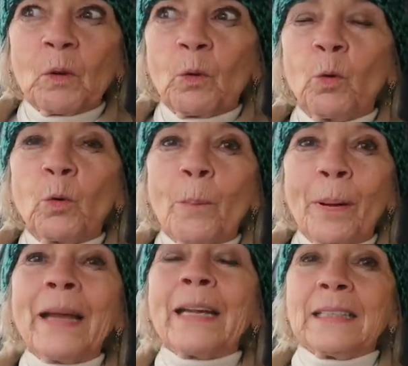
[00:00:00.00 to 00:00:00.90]
all the
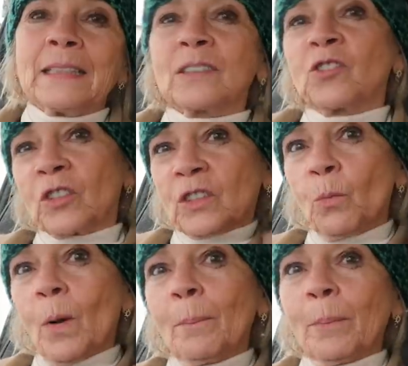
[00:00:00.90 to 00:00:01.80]
pain is just
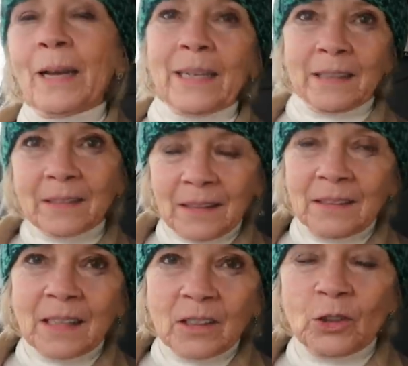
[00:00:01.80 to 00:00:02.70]
in one place,
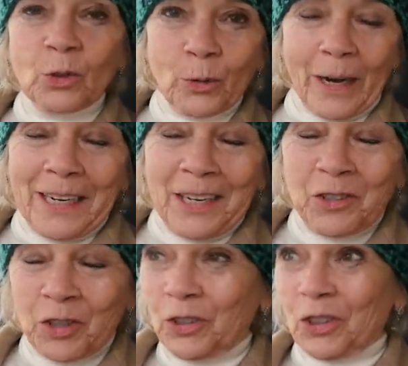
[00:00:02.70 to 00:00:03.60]
he said, at your
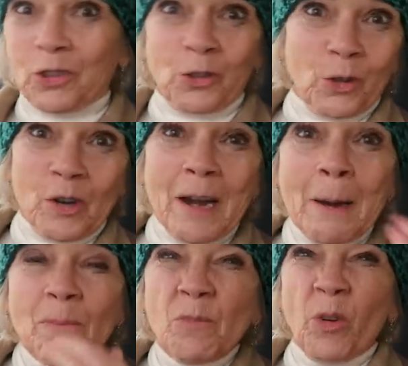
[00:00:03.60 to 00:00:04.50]
age is
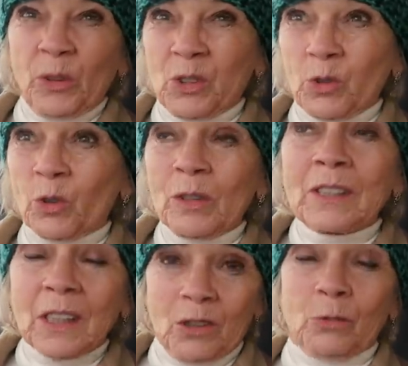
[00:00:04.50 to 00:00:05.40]
extraordinary. Not extraordinary,
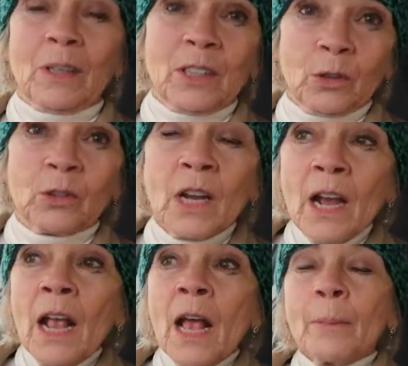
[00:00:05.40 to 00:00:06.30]
he said it's really good.
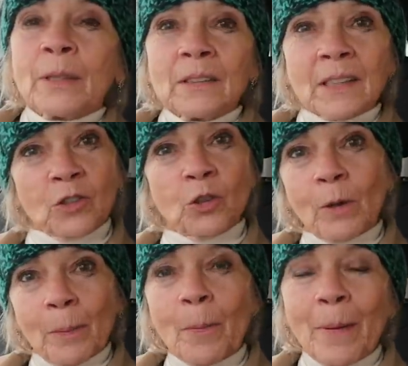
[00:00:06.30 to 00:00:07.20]
But he said
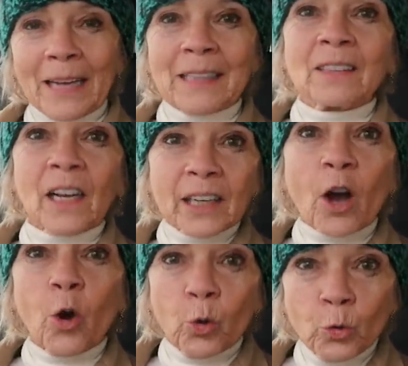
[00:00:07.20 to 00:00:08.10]
your upper back is like
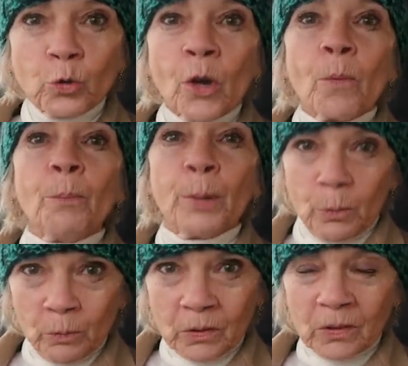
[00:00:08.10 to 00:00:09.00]
old
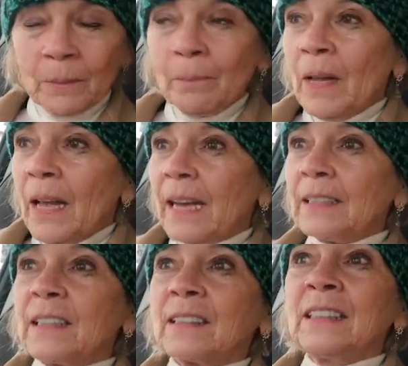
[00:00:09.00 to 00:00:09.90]
boots.
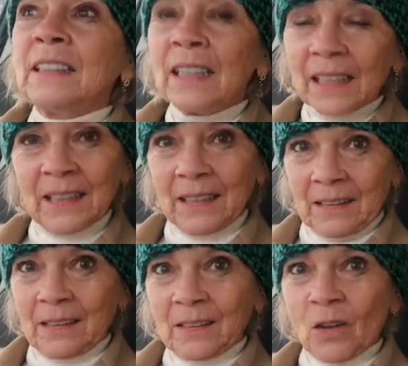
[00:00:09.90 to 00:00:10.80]
And it's
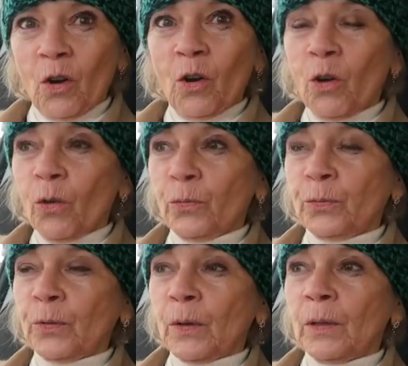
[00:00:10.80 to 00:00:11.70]
years
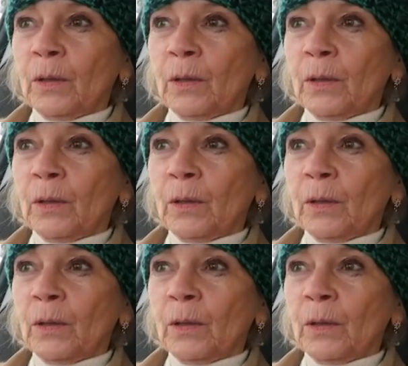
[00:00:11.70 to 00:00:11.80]
of